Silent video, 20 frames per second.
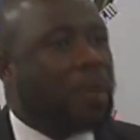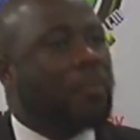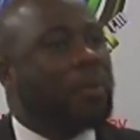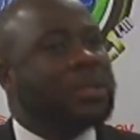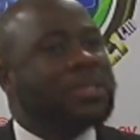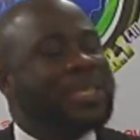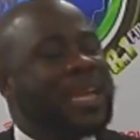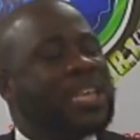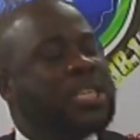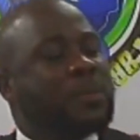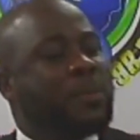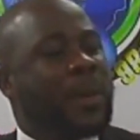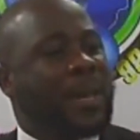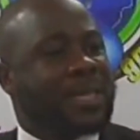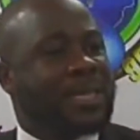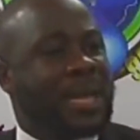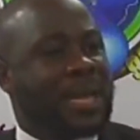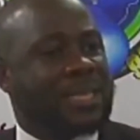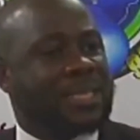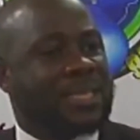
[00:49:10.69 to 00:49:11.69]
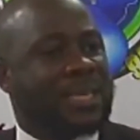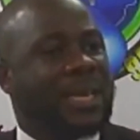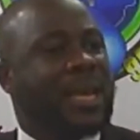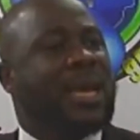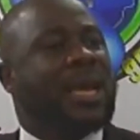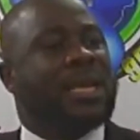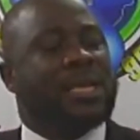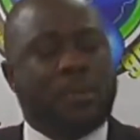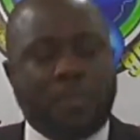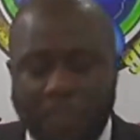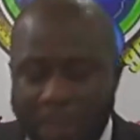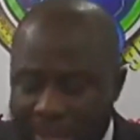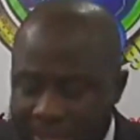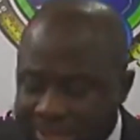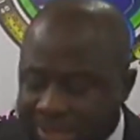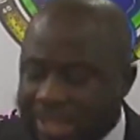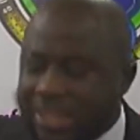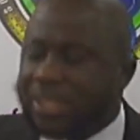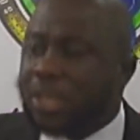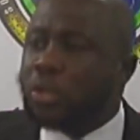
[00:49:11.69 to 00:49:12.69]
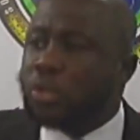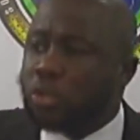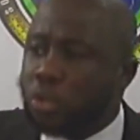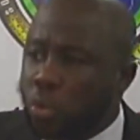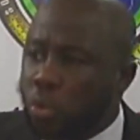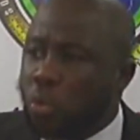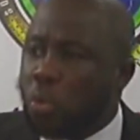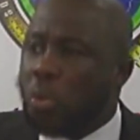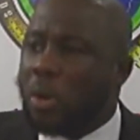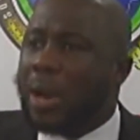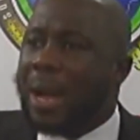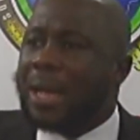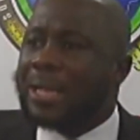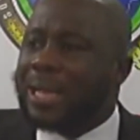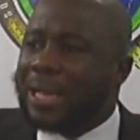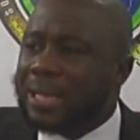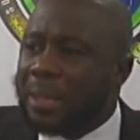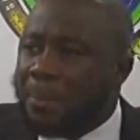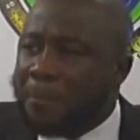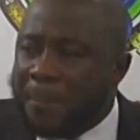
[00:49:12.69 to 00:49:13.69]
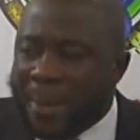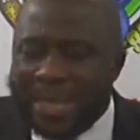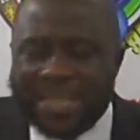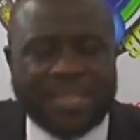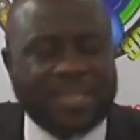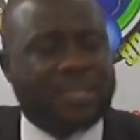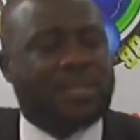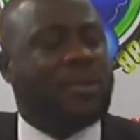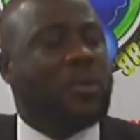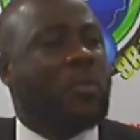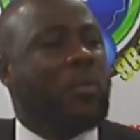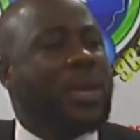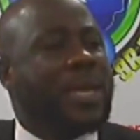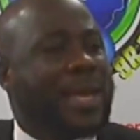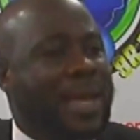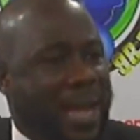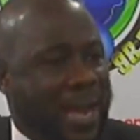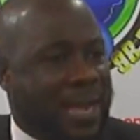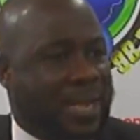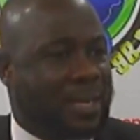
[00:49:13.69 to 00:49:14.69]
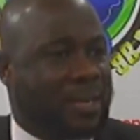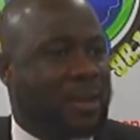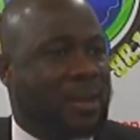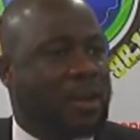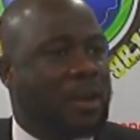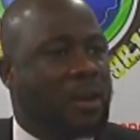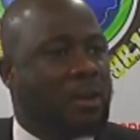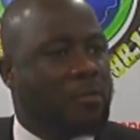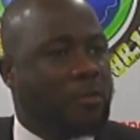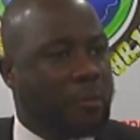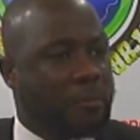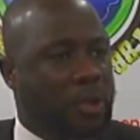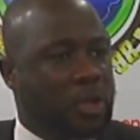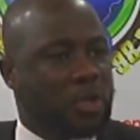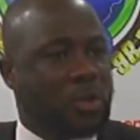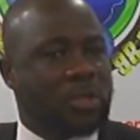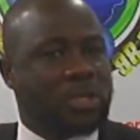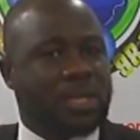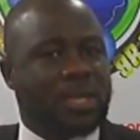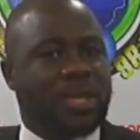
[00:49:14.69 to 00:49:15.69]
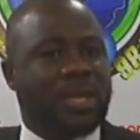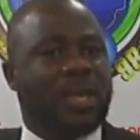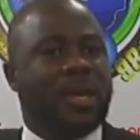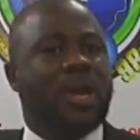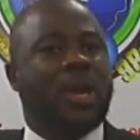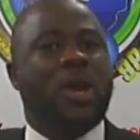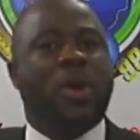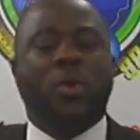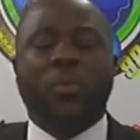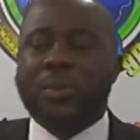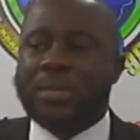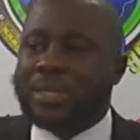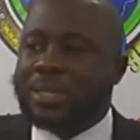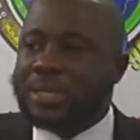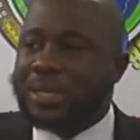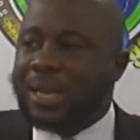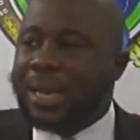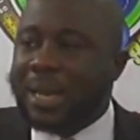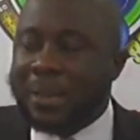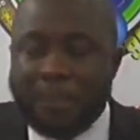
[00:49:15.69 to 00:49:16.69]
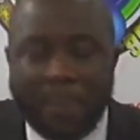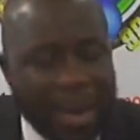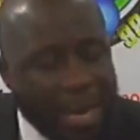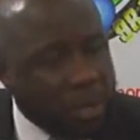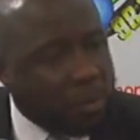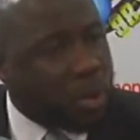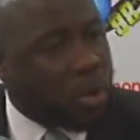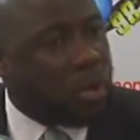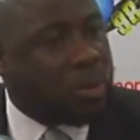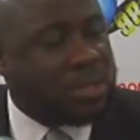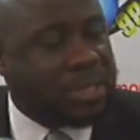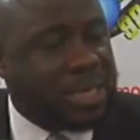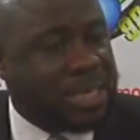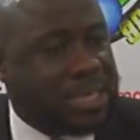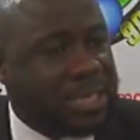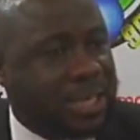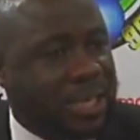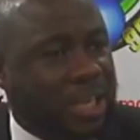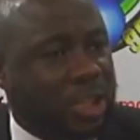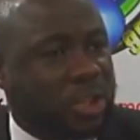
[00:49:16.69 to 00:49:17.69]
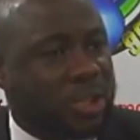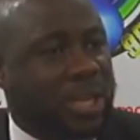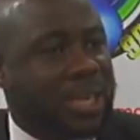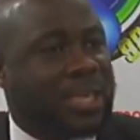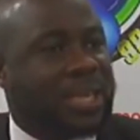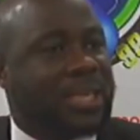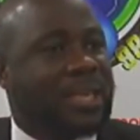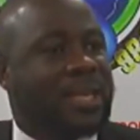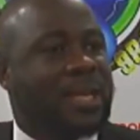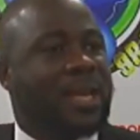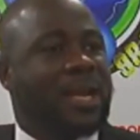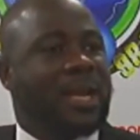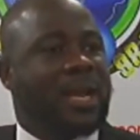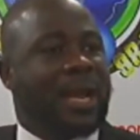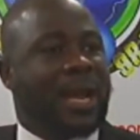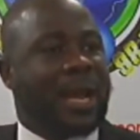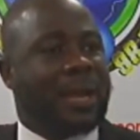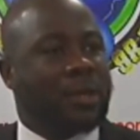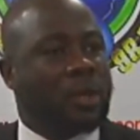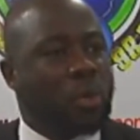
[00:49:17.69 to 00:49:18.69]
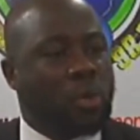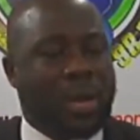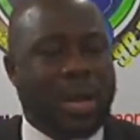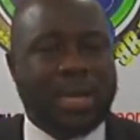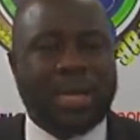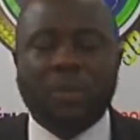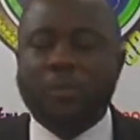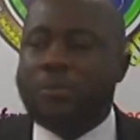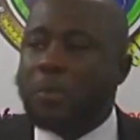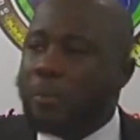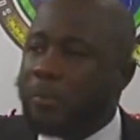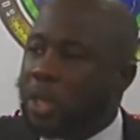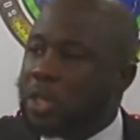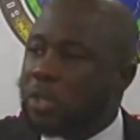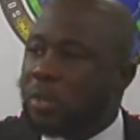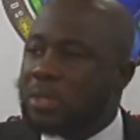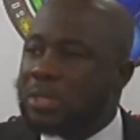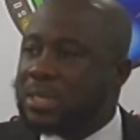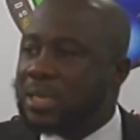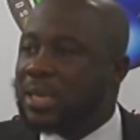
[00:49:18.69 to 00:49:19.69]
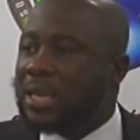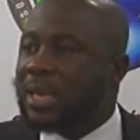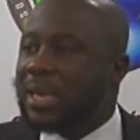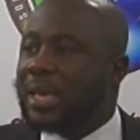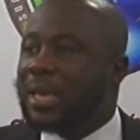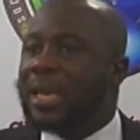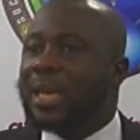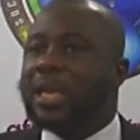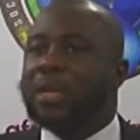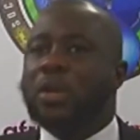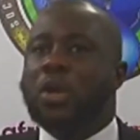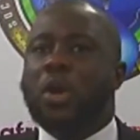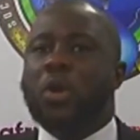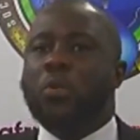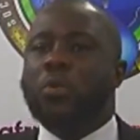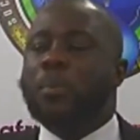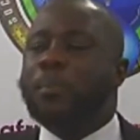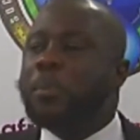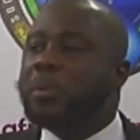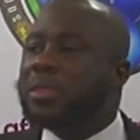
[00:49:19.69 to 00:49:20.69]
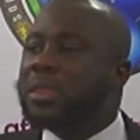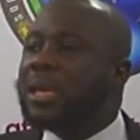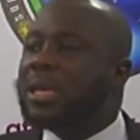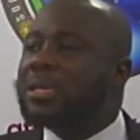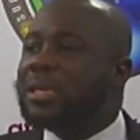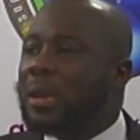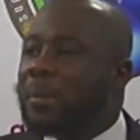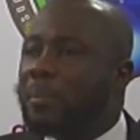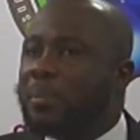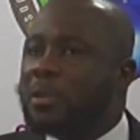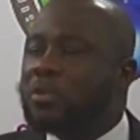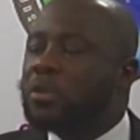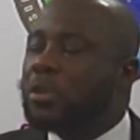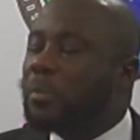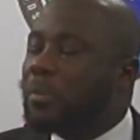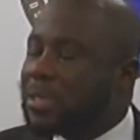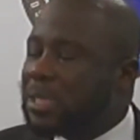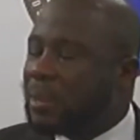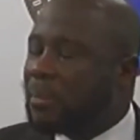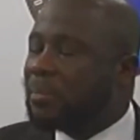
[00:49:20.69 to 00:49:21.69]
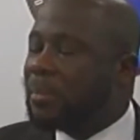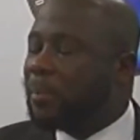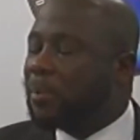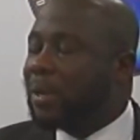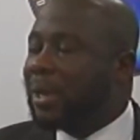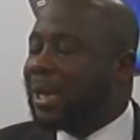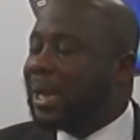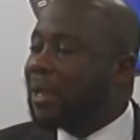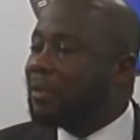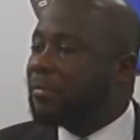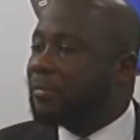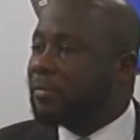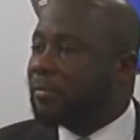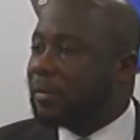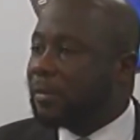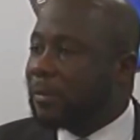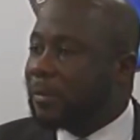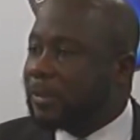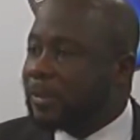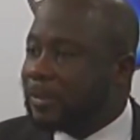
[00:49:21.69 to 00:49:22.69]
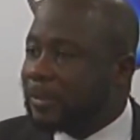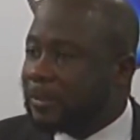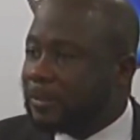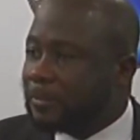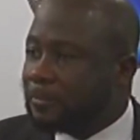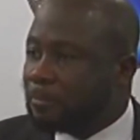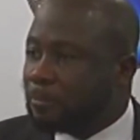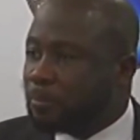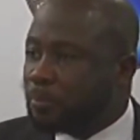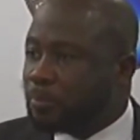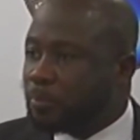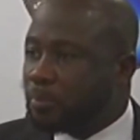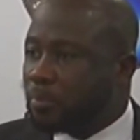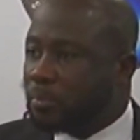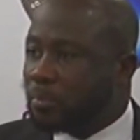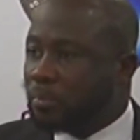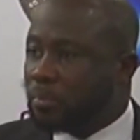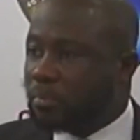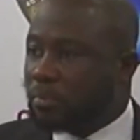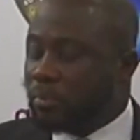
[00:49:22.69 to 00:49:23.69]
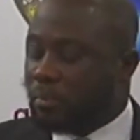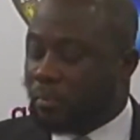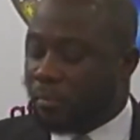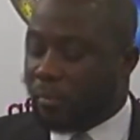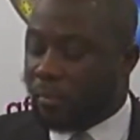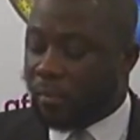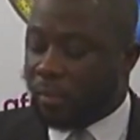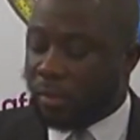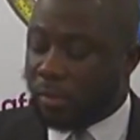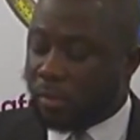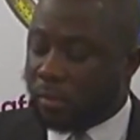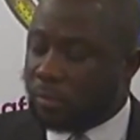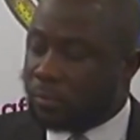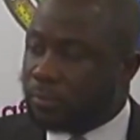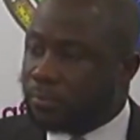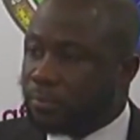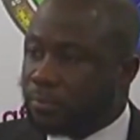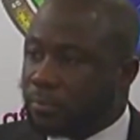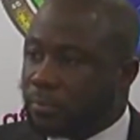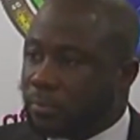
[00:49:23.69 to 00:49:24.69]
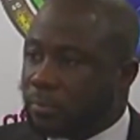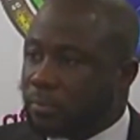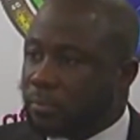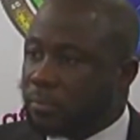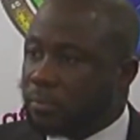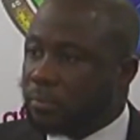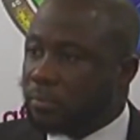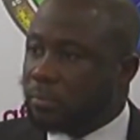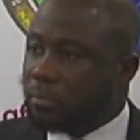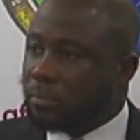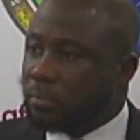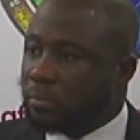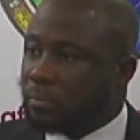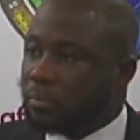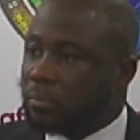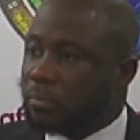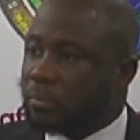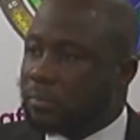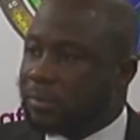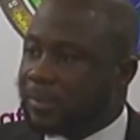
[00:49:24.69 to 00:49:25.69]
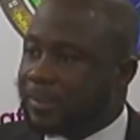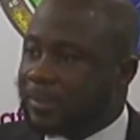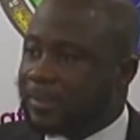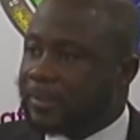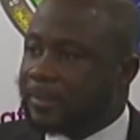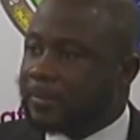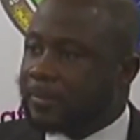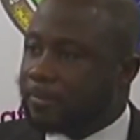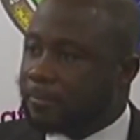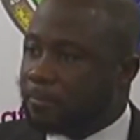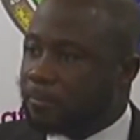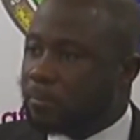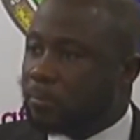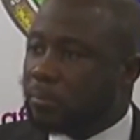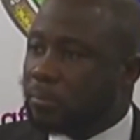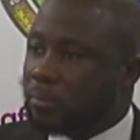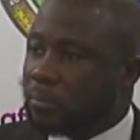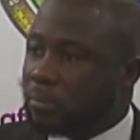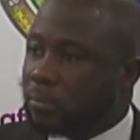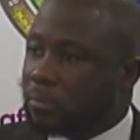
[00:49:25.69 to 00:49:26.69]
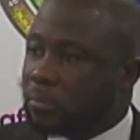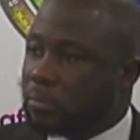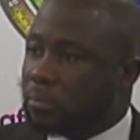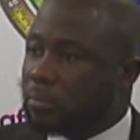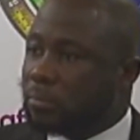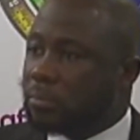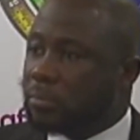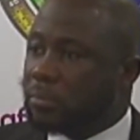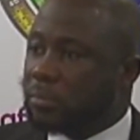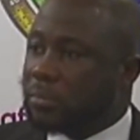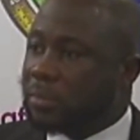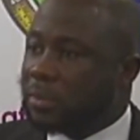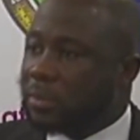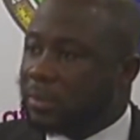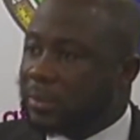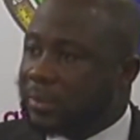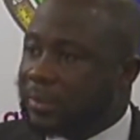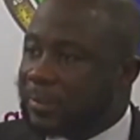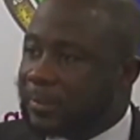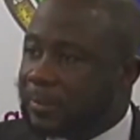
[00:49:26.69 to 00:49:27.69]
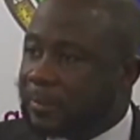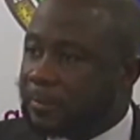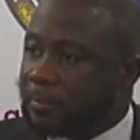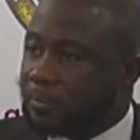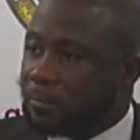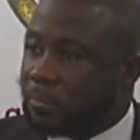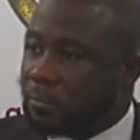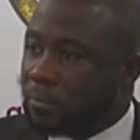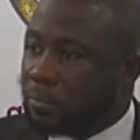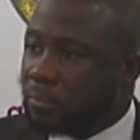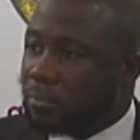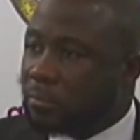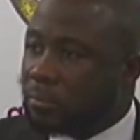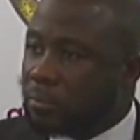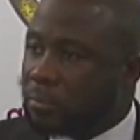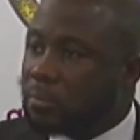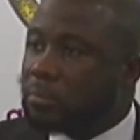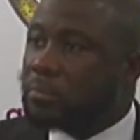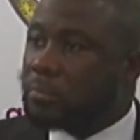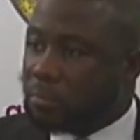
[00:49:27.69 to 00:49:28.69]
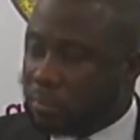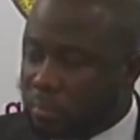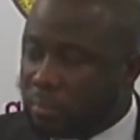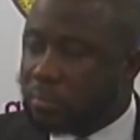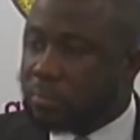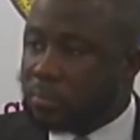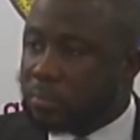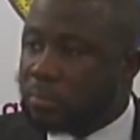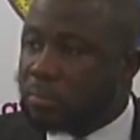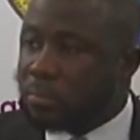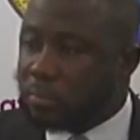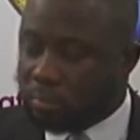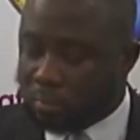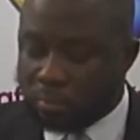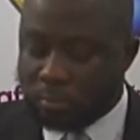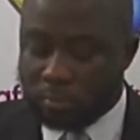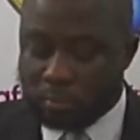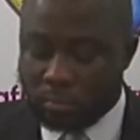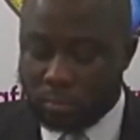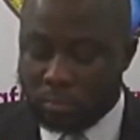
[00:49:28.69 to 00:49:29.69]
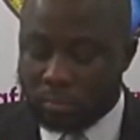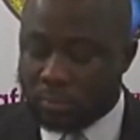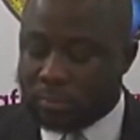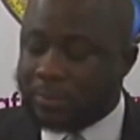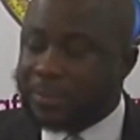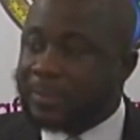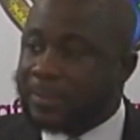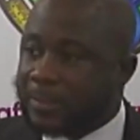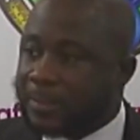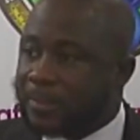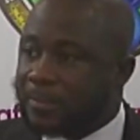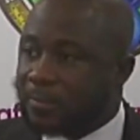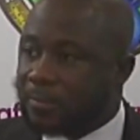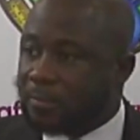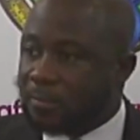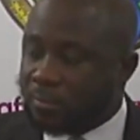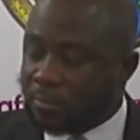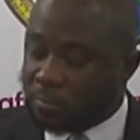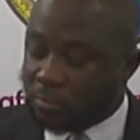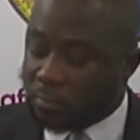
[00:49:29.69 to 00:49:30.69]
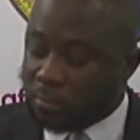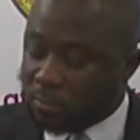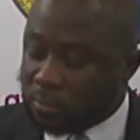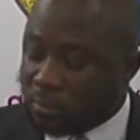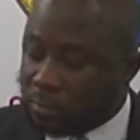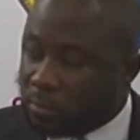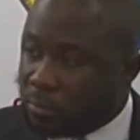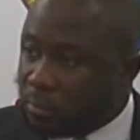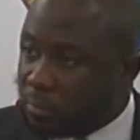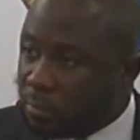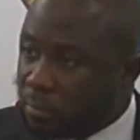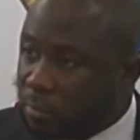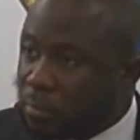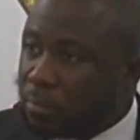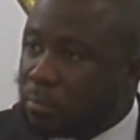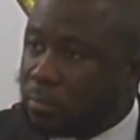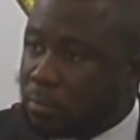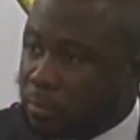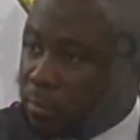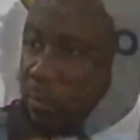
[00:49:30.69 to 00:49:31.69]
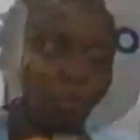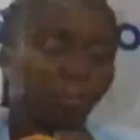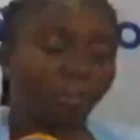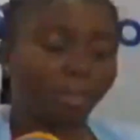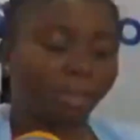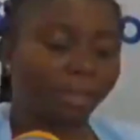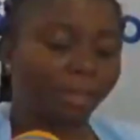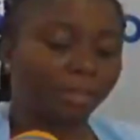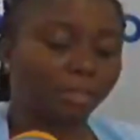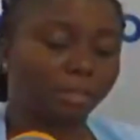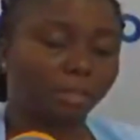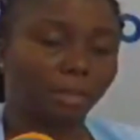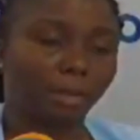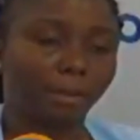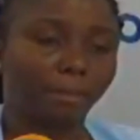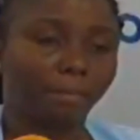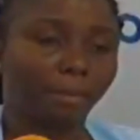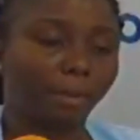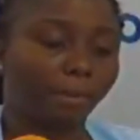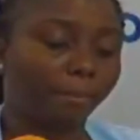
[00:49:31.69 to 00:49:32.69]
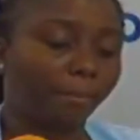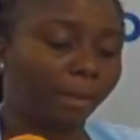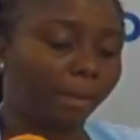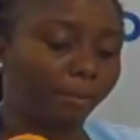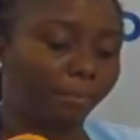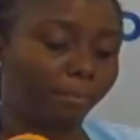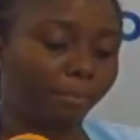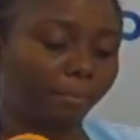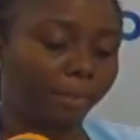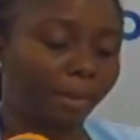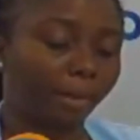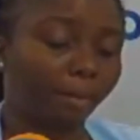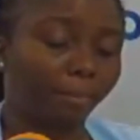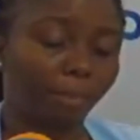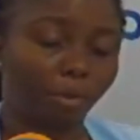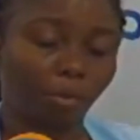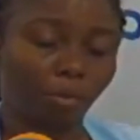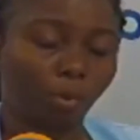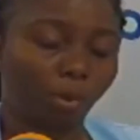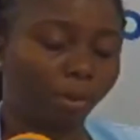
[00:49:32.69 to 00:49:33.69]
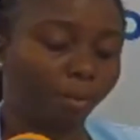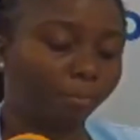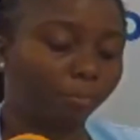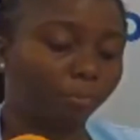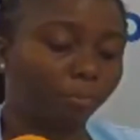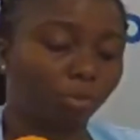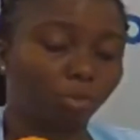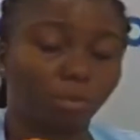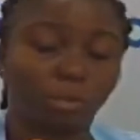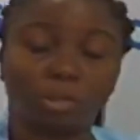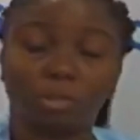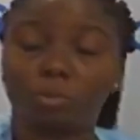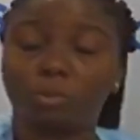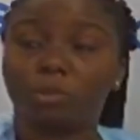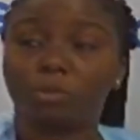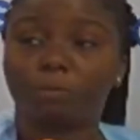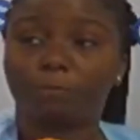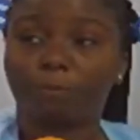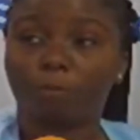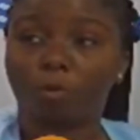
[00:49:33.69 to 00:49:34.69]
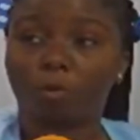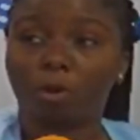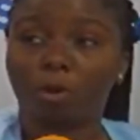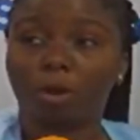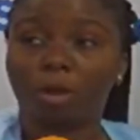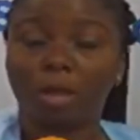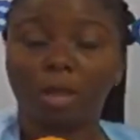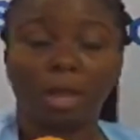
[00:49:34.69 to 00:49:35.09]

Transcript: But despite that, the president they do the best way he can for make sure, say, we rebrand we country internationally and locally for make sure, say, again, we put things there in place with the better people in life. So as we wrap up the program now, I'll take you back to the issue we get for do with the the way how some set of people in the diaspora been welcome the president with the t-shirts we been get Marabio 2024.